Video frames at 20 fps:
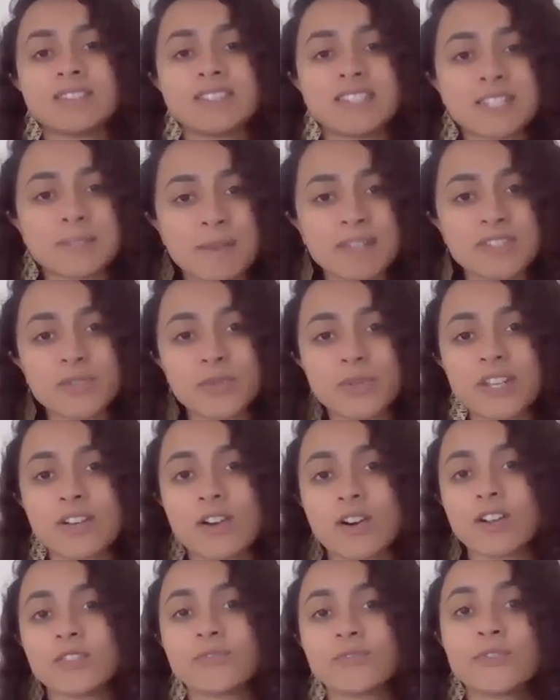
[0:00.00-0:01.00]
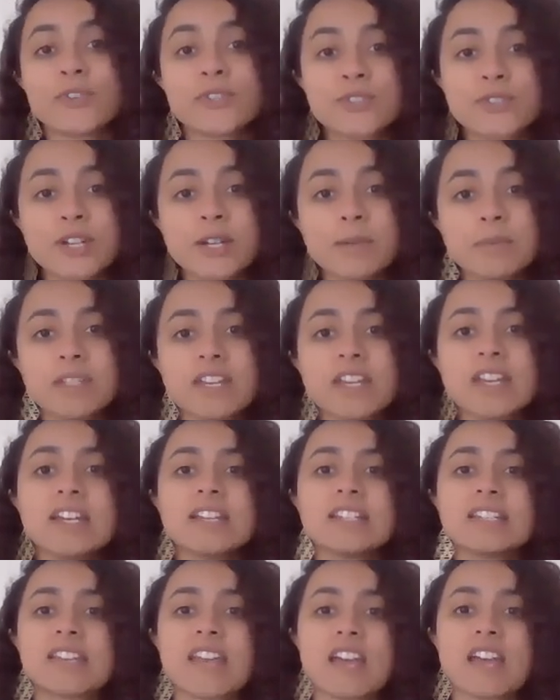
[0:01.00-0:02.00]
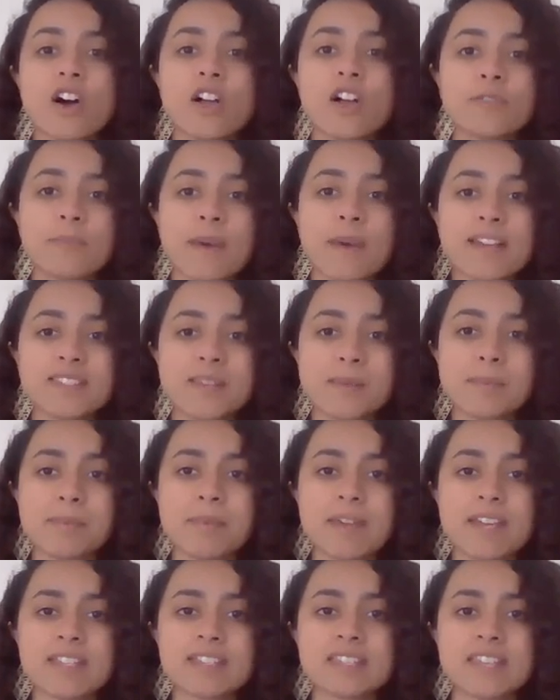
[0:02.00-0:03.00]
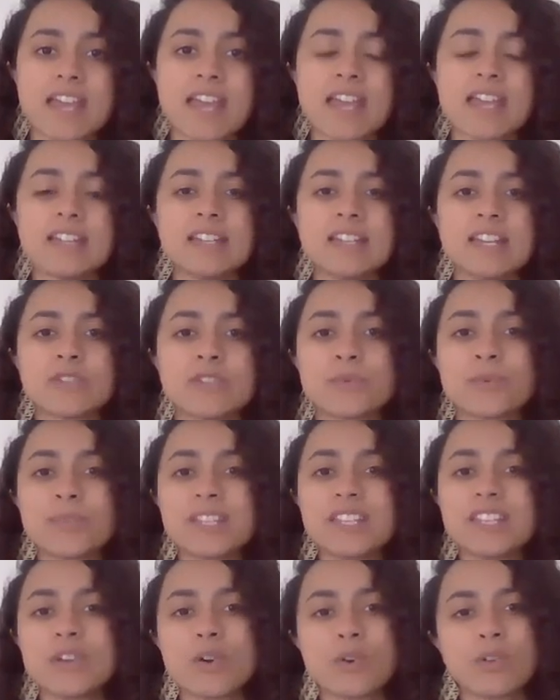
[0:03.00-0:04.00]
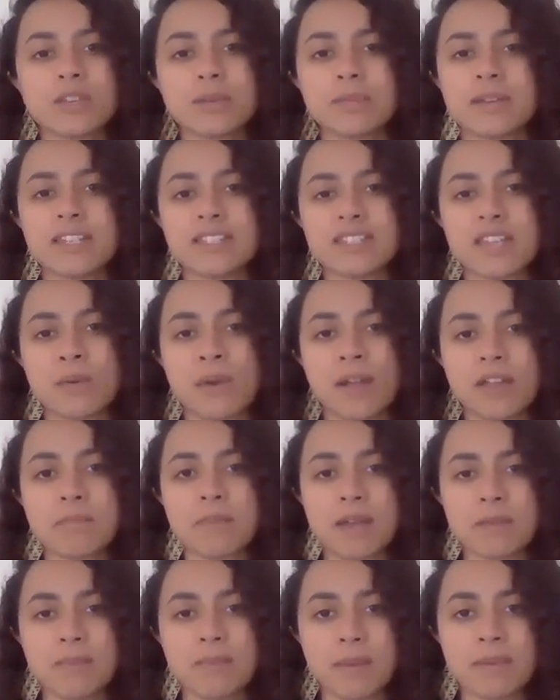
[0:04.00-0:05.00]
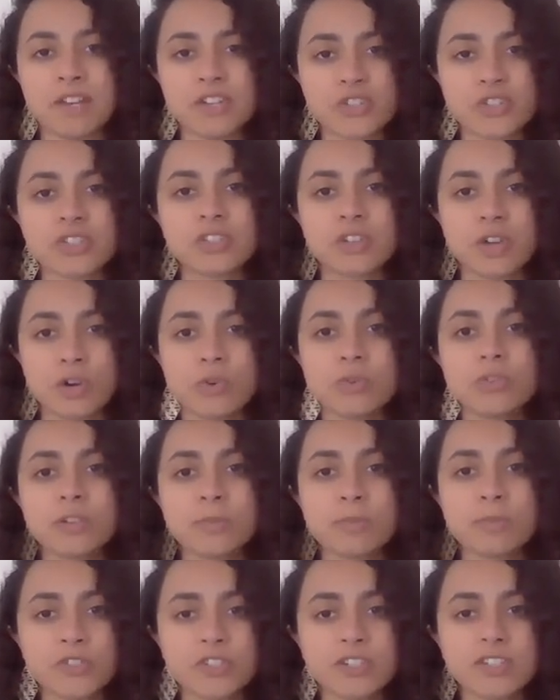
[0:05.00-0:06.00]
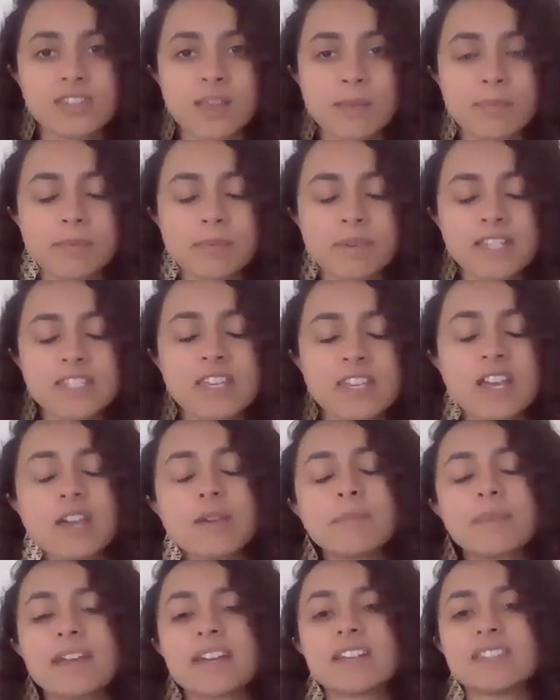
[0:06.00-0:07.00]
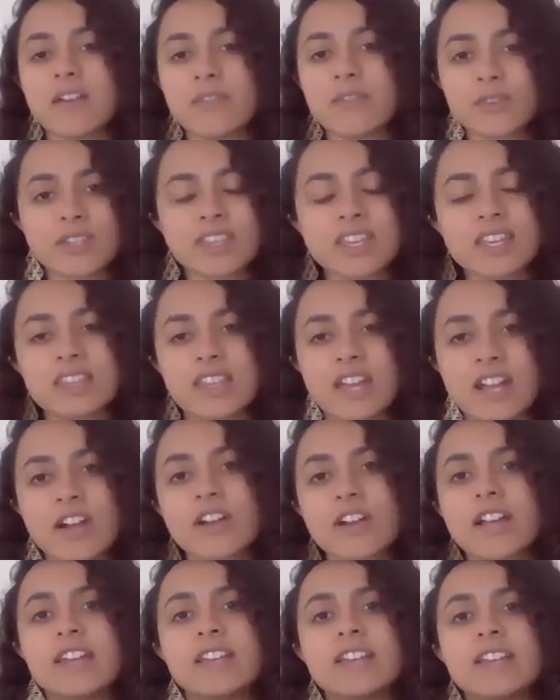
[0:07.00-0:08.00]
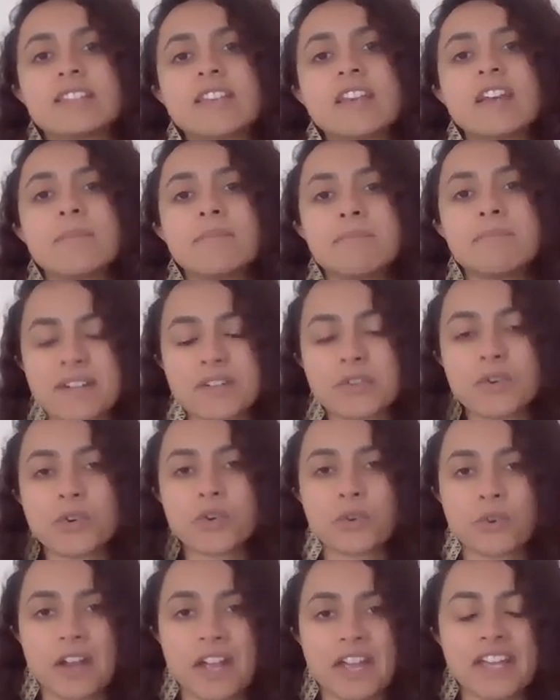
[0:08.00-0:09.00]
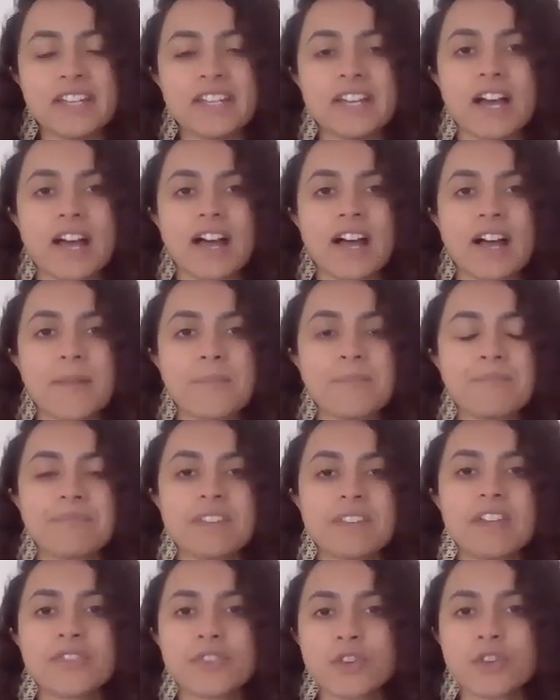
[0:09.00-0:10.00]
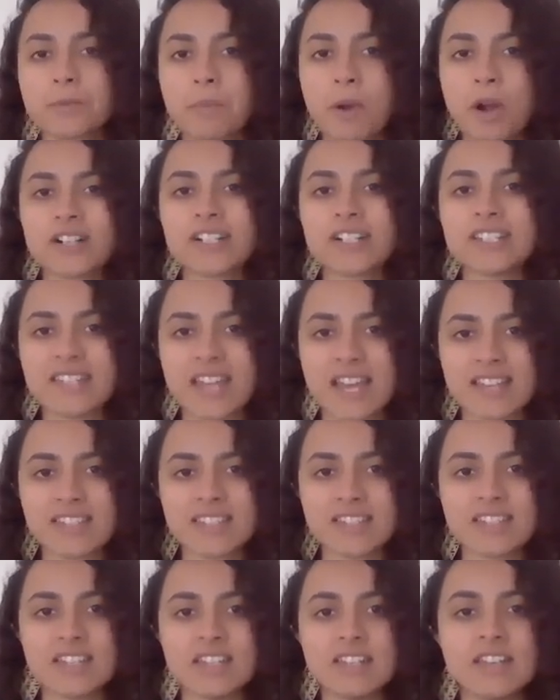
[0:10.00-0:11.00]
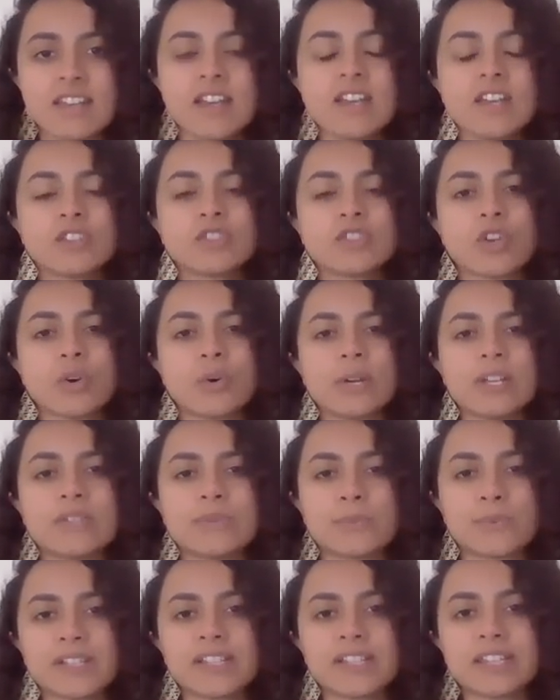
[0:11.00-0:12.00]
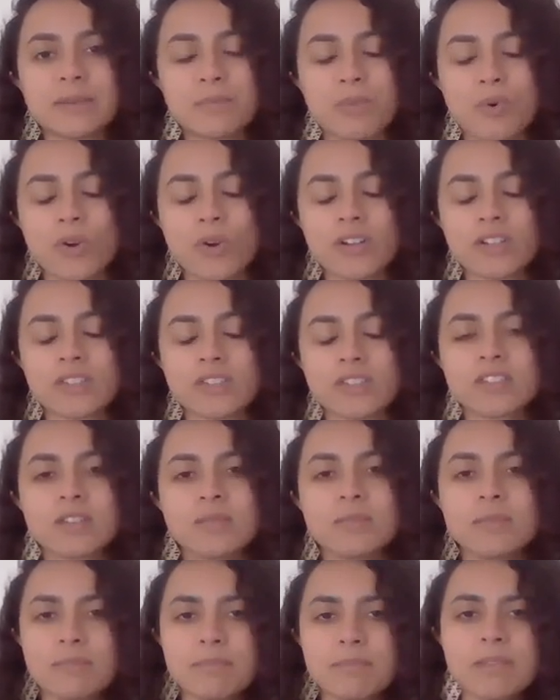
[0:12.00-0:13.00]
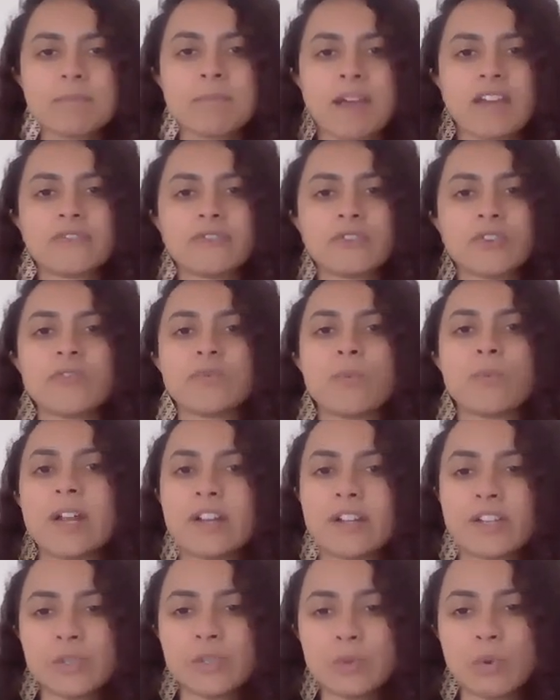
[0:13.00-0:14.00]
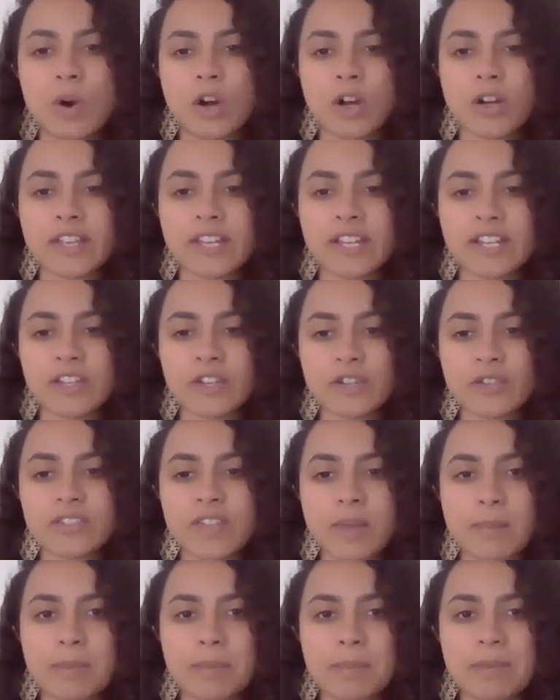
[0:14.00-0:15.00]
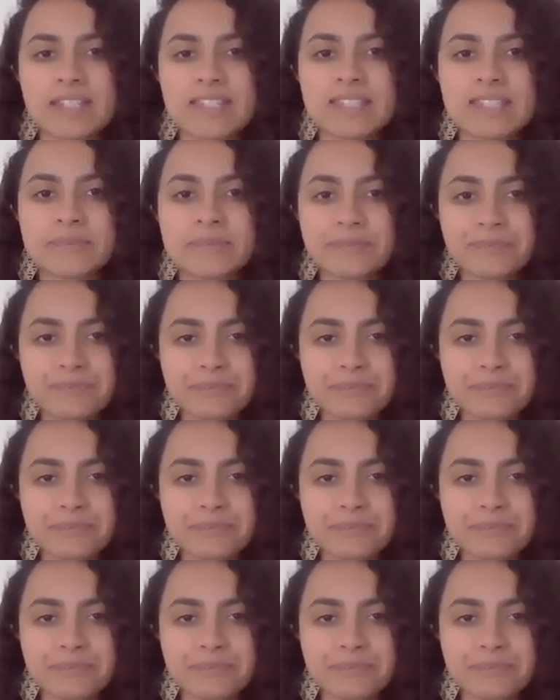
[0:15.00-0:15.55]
dispensary called Fullscript to get all of my supplements, and it's really the only place I recommend my patients go to purchase supplements, because everything there is medical grade, third-party tested. So it's really important to be mindful of where you are getting your supplements.